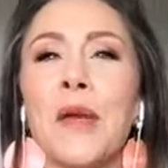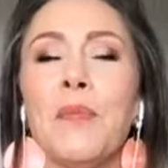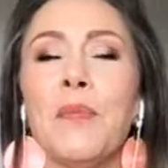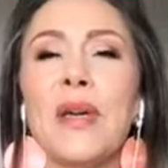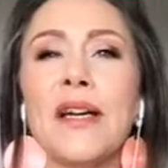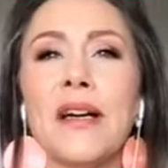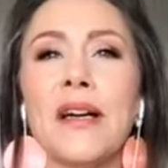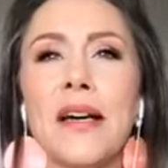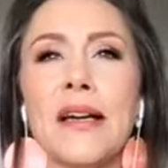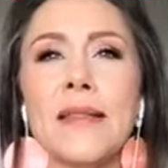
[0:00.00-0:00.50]

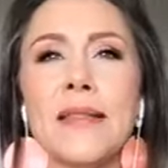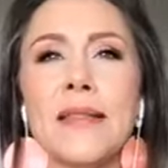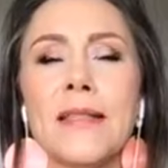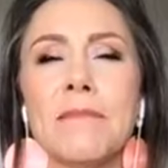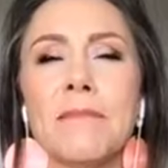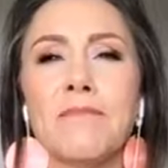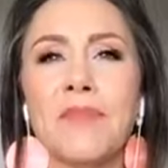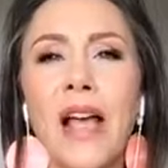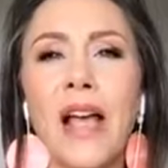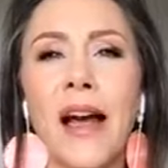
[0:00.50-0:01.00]

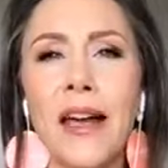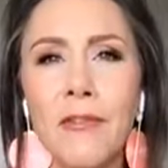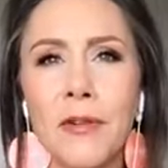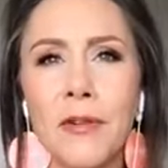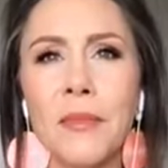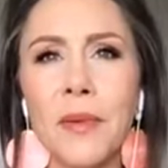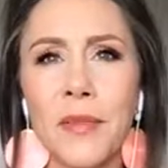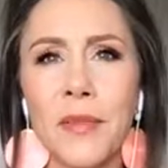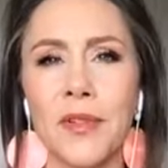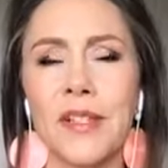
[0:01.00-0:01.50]
because I
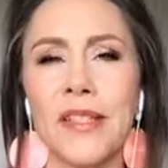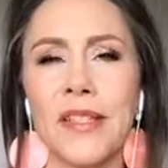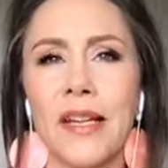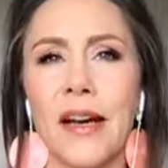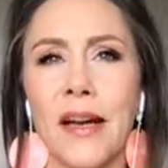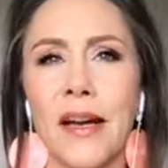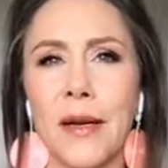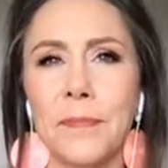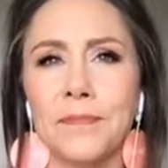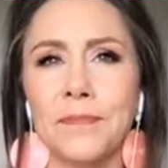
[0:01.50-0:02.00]
remember a
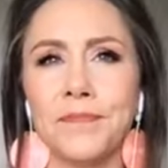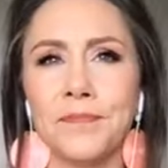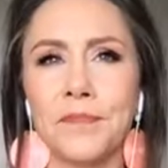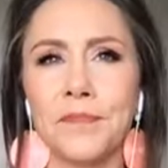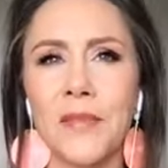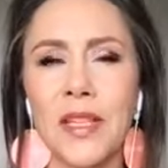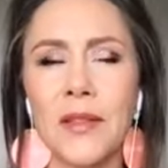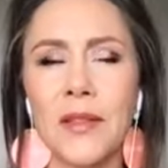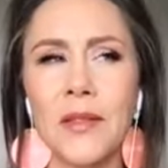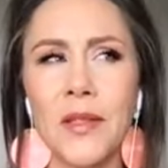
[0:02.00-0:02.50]
time,
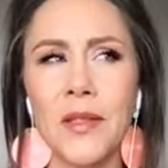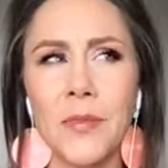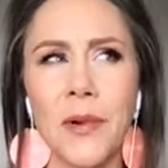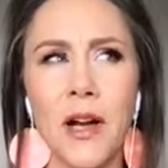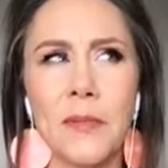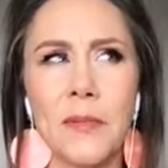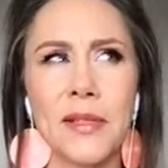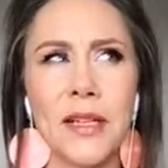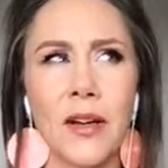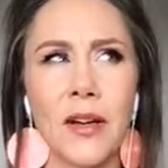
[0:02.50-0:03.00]
this was
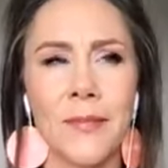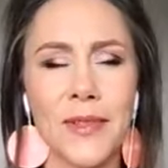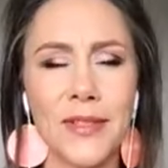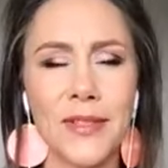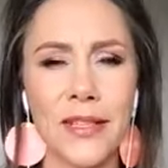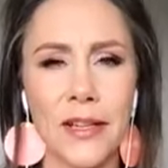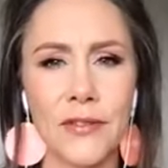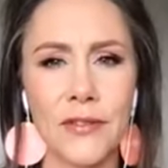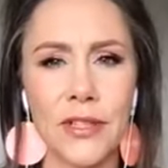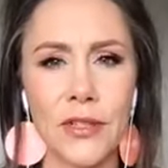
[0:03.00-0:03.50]
probably
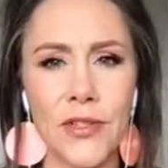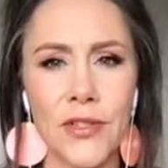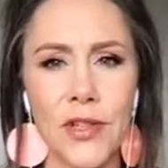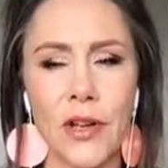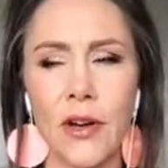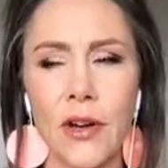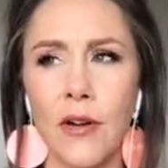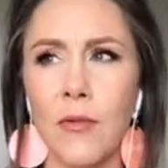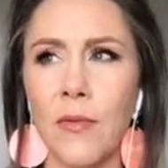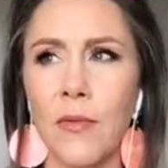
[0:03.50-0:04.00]
almost 7 years
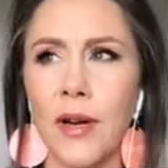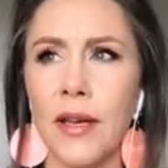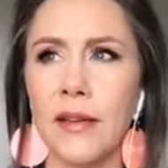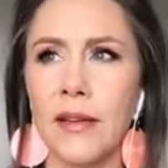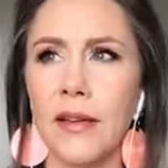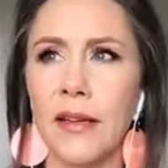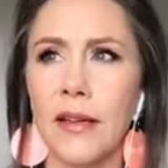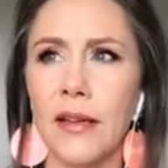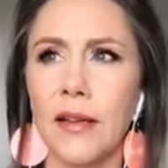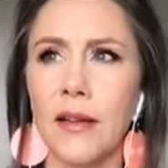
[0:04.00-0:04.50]
ago,
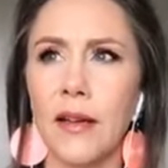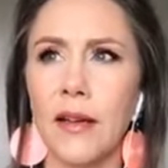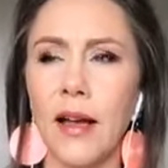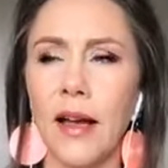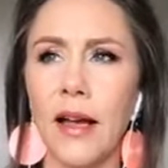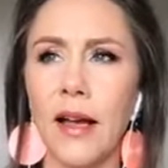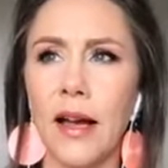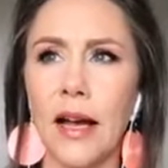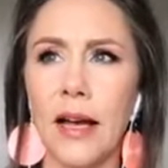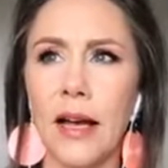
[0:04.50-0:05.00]
when
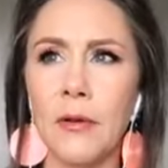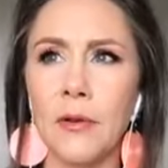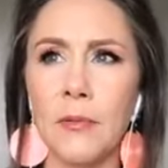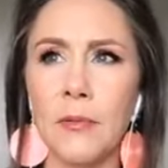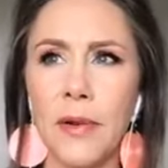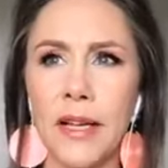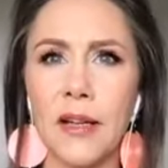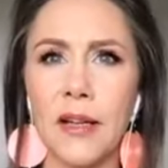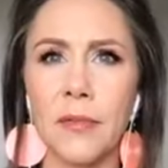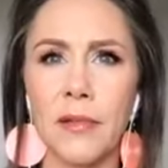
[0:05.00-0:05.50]
I
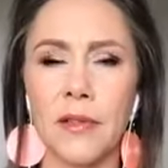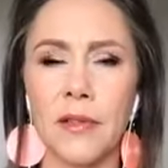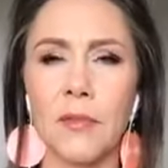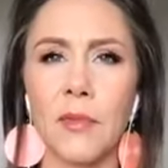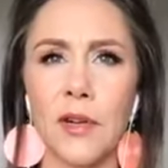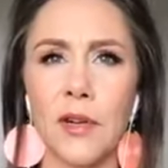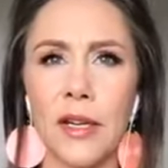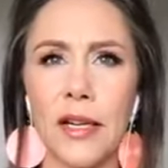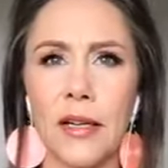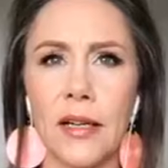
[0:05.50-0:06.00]
would wake up in the
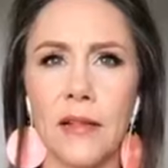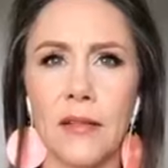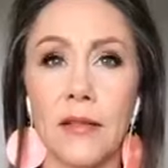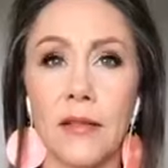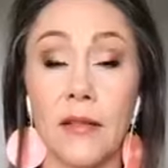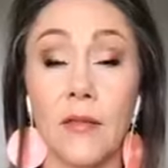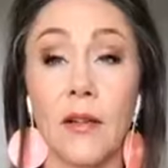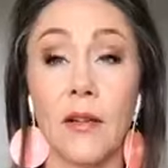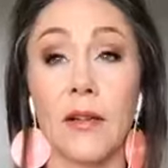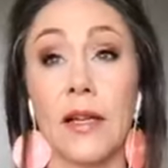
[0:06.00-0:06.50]
morning.
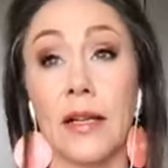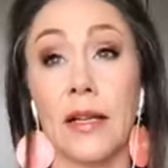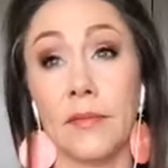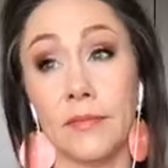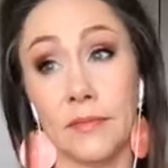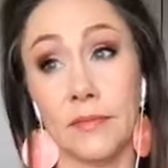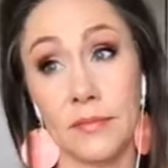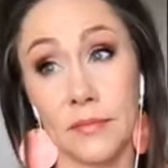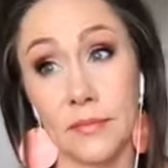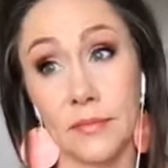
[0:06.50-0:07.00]
Okay,
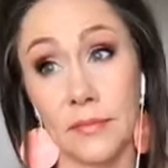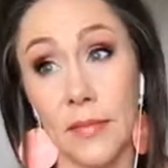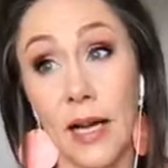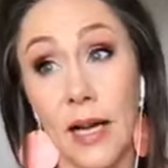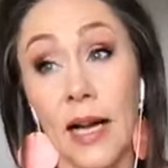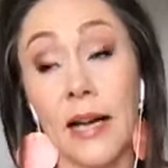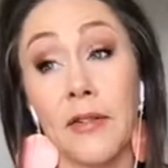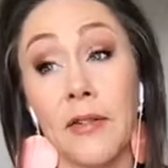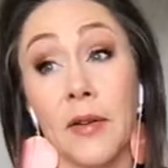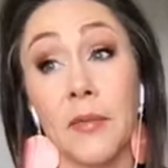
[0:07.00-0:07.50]

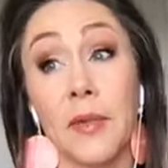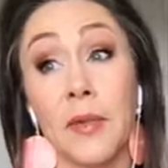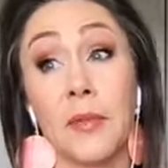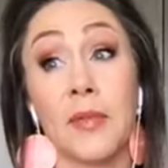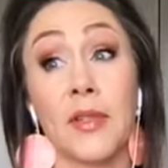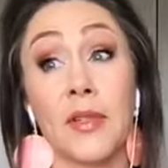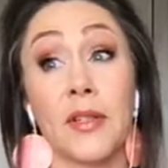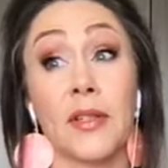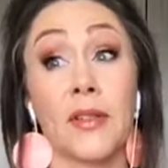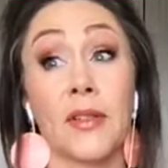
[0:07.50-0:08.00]
I
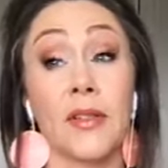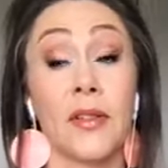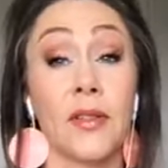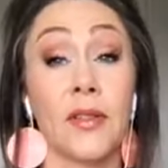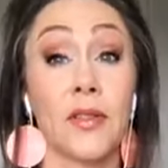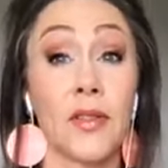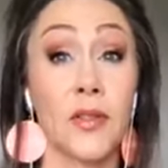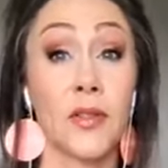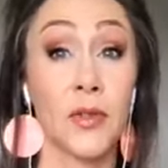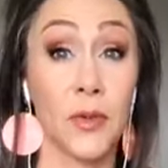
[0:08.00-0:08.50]
remember
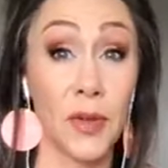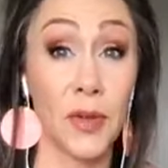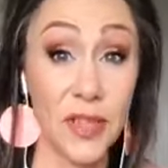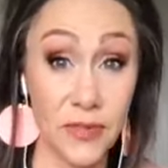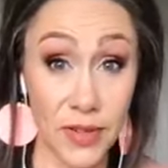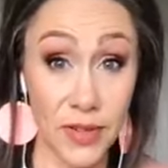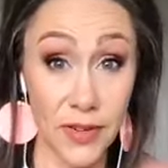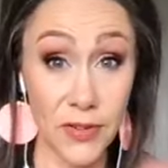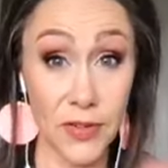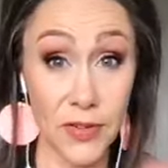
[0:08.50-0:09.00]

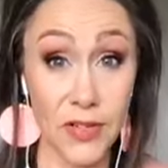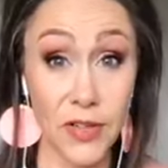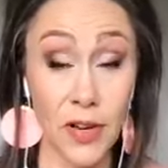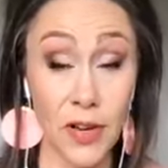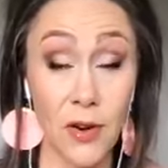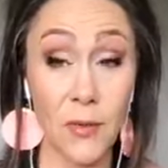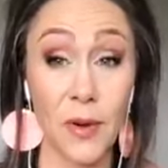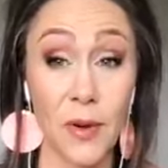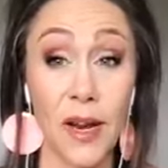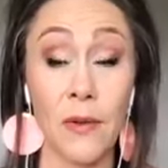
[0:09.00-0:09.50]
25 years
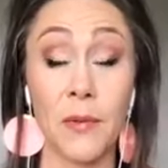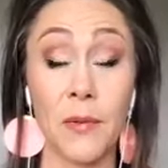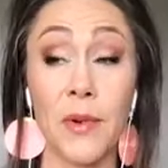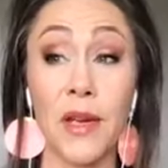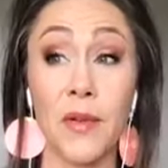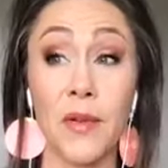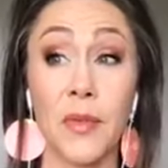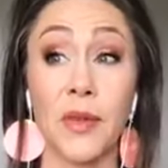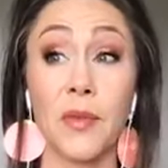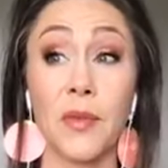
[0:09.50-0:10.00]
ago when I would
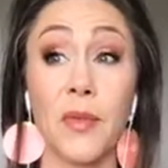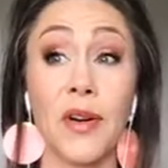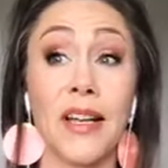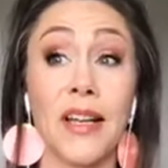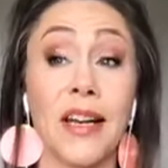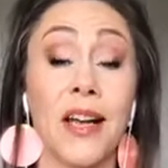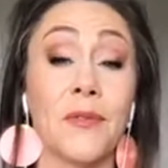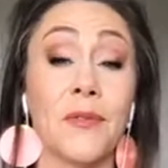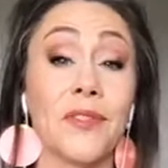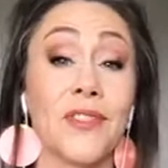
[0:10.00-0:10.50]
wake up in the
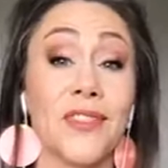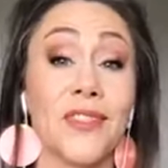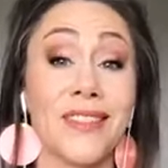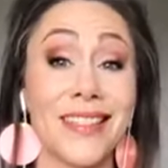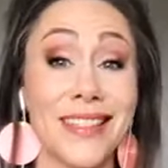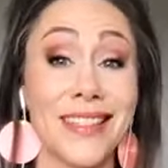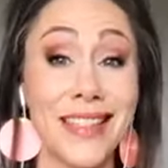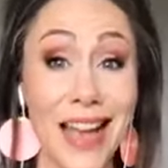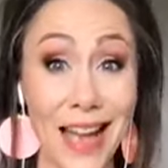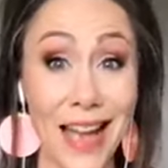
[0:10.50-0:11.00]
morning and I was
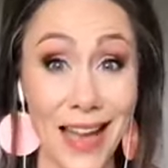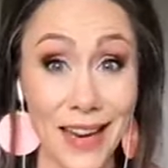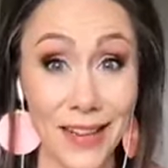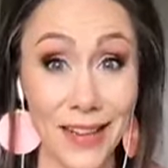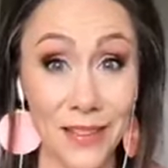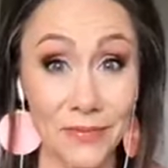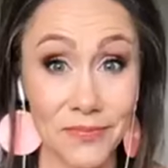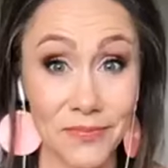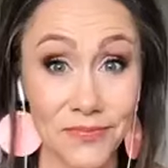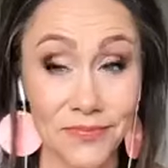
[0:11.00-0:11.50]
just sad.